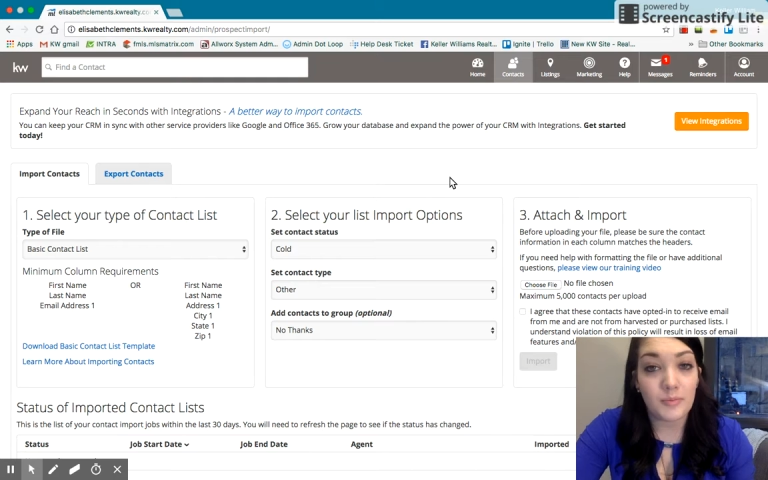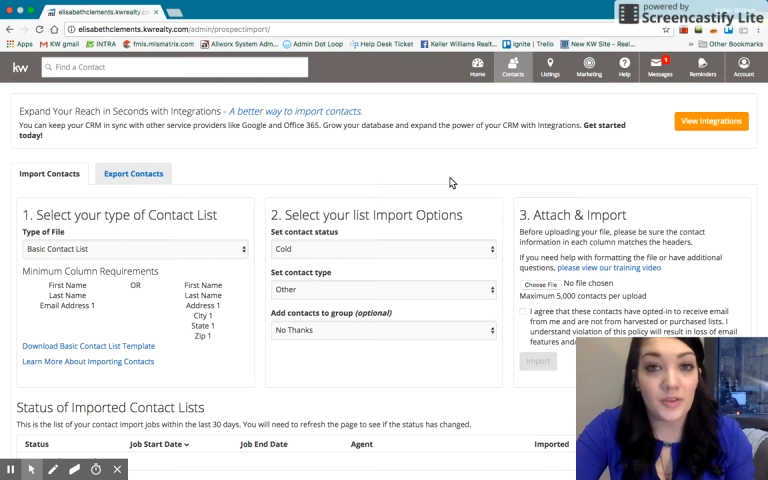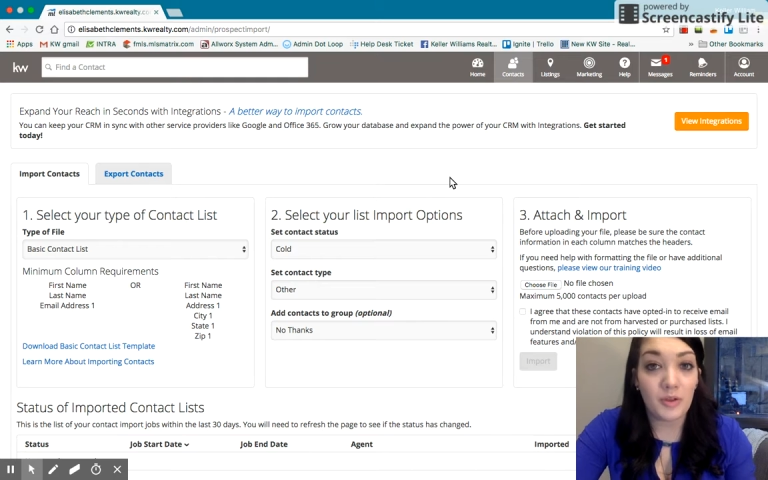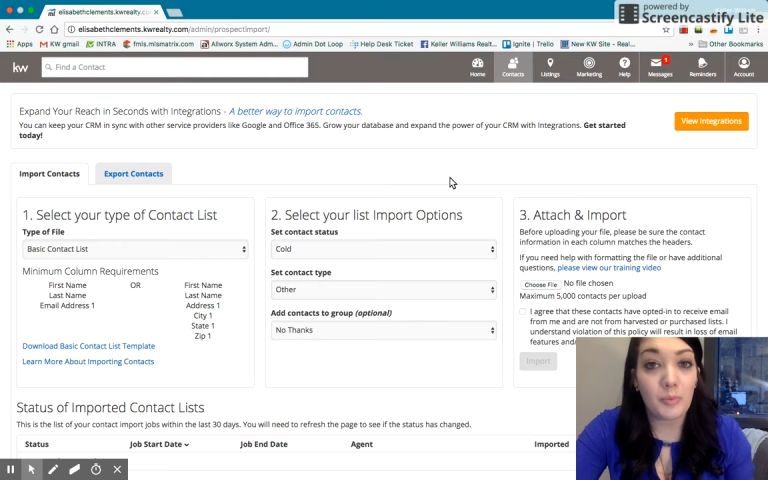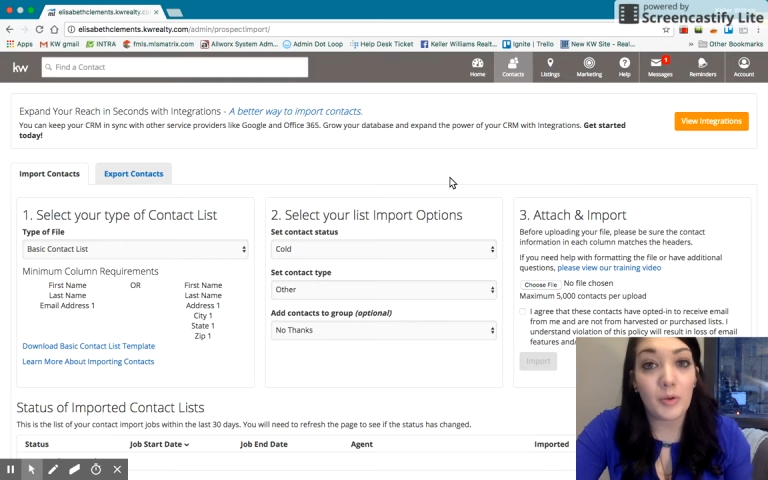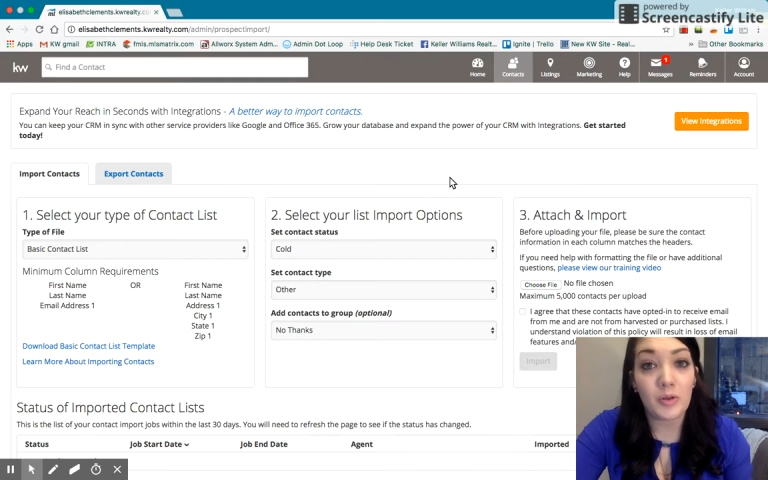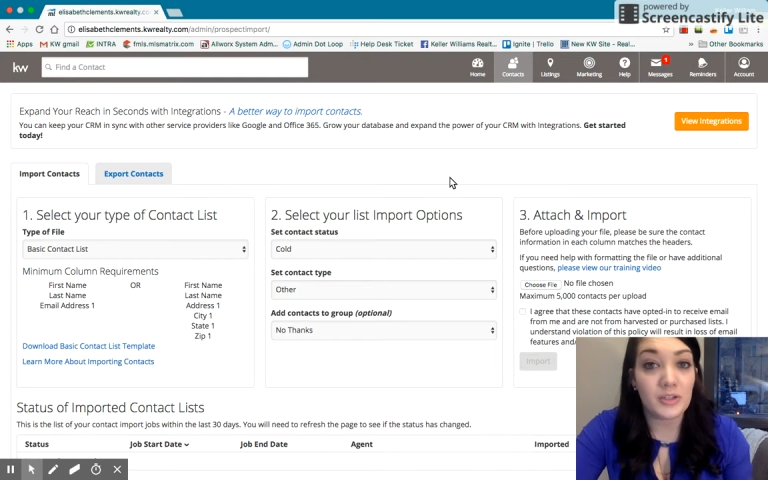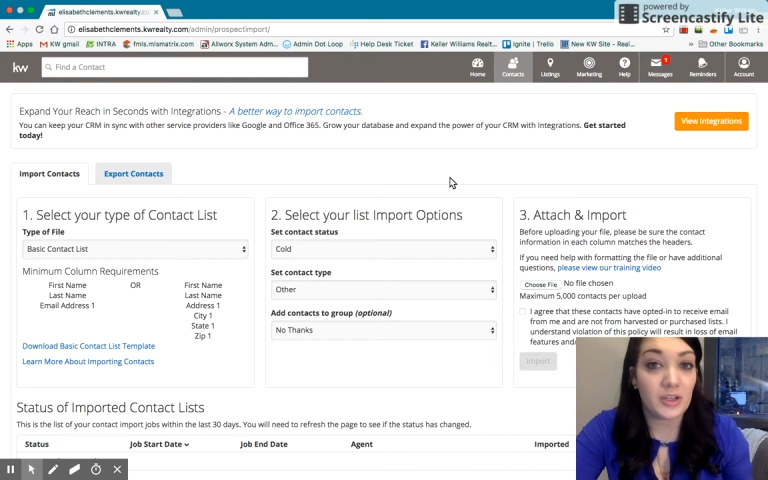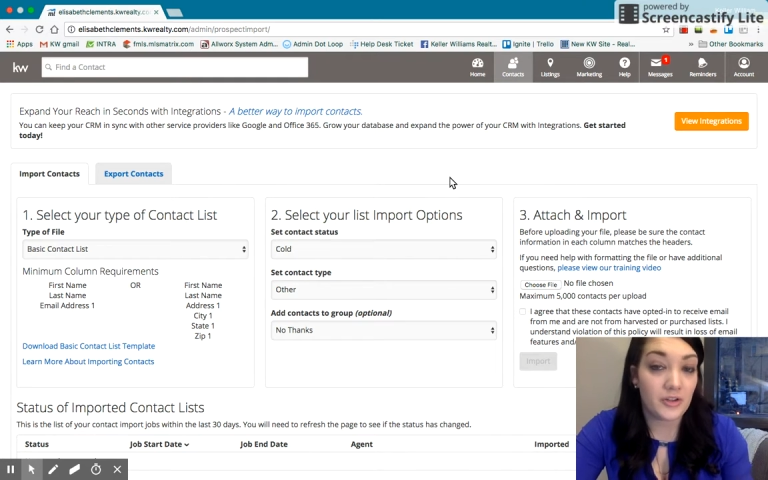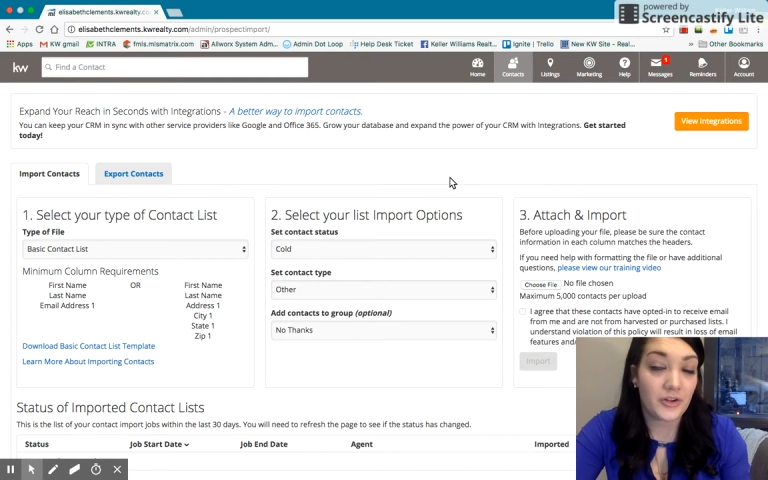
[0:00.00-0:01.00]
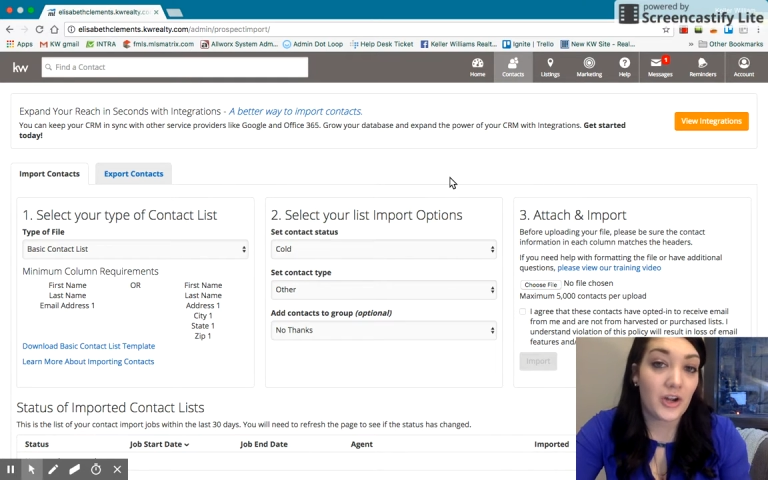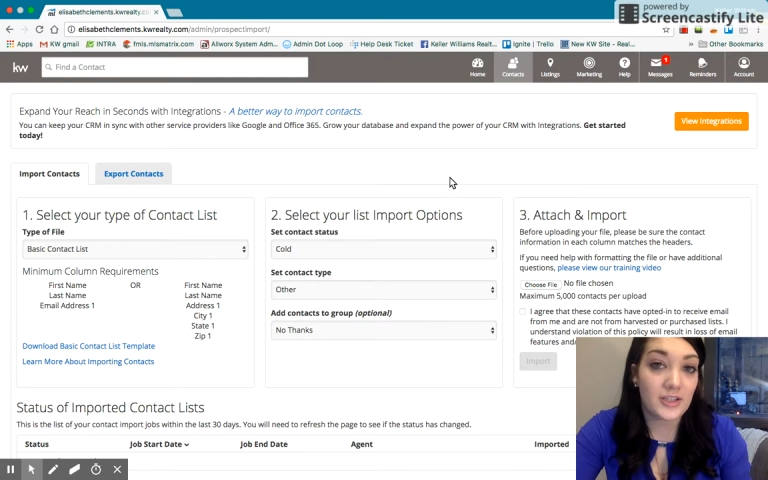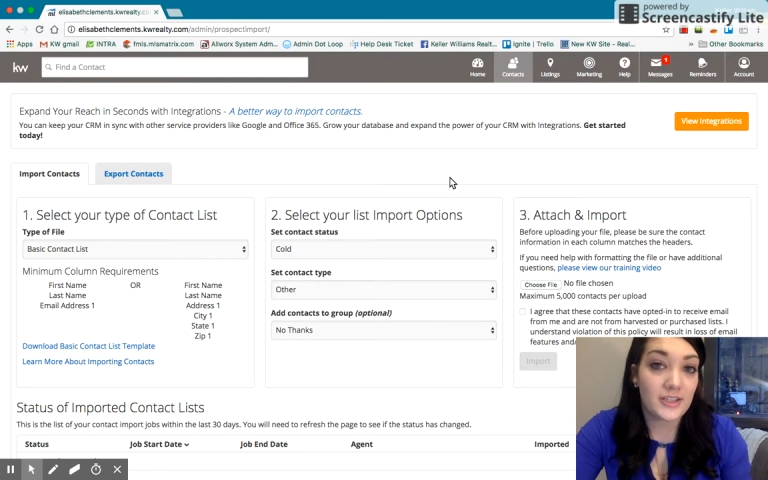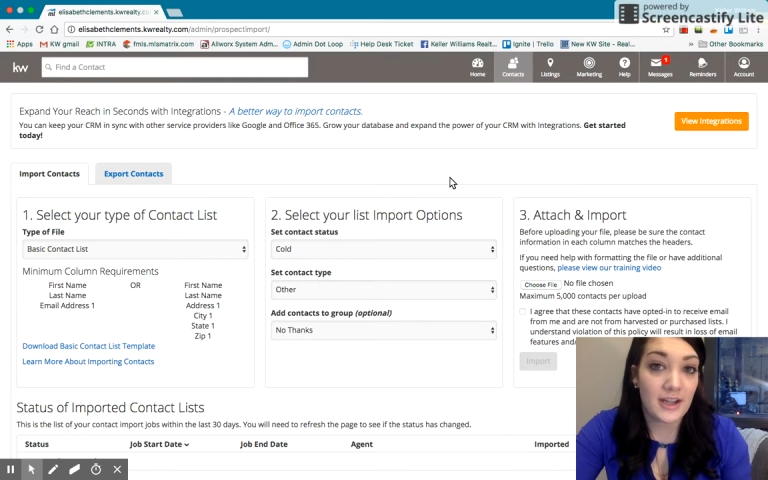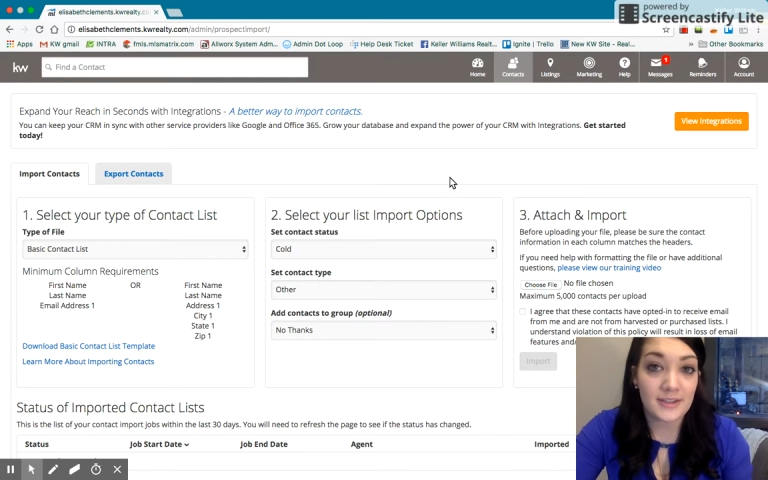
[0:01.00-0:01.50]
but they'll pull in all your
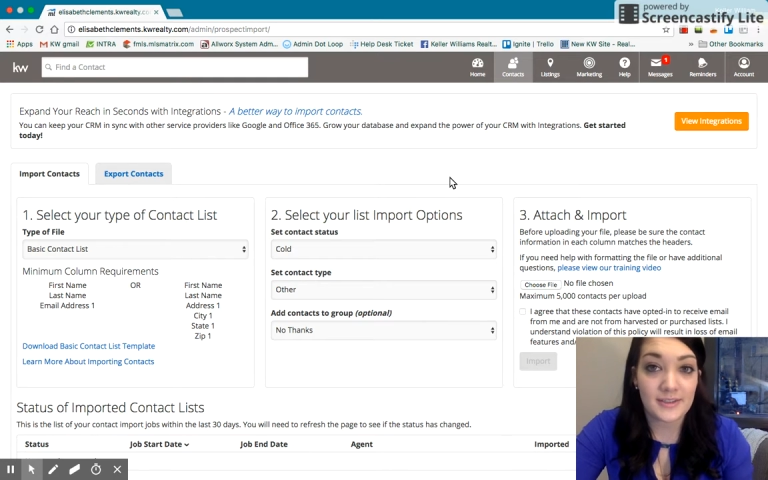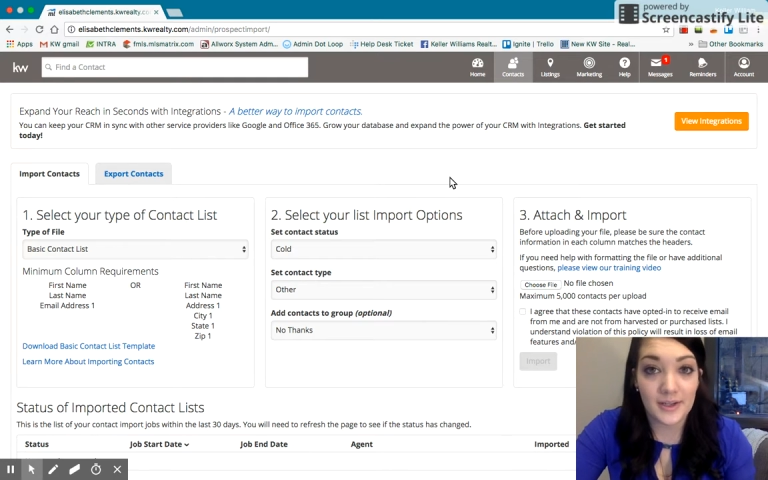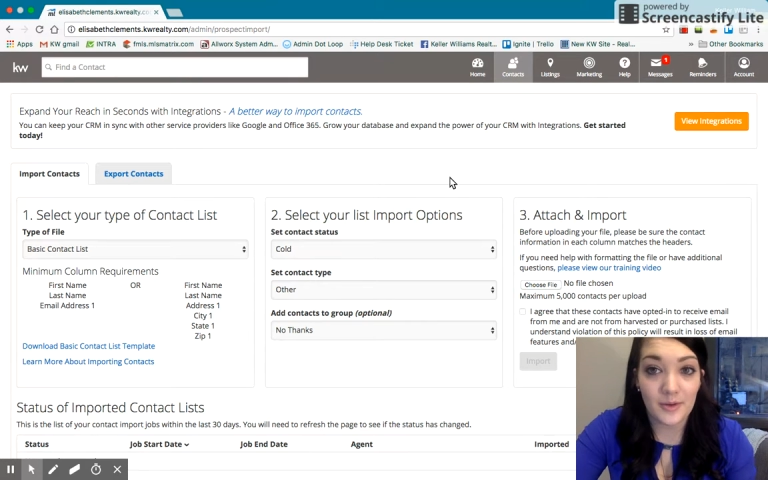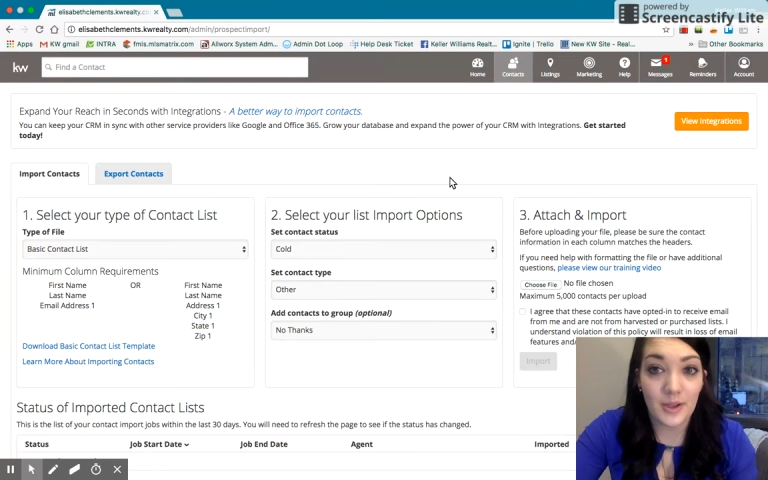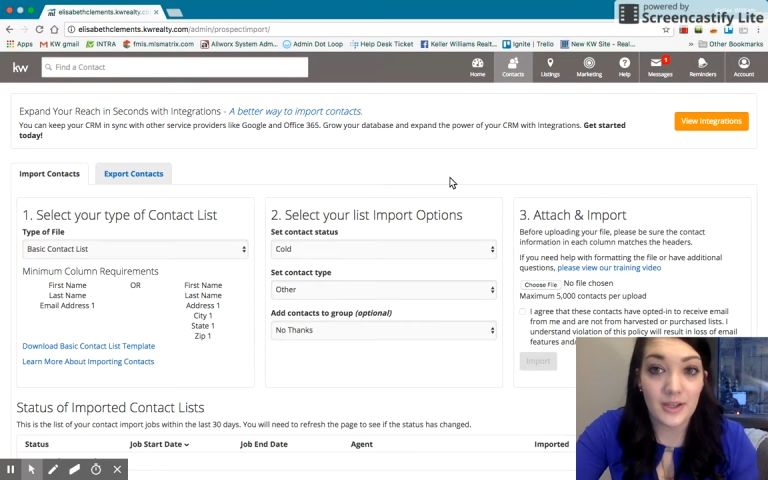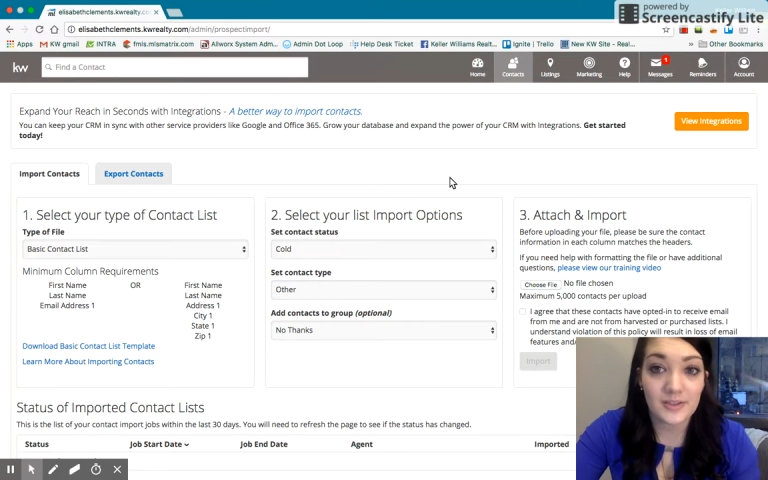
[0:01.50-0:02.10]
contacts anyway.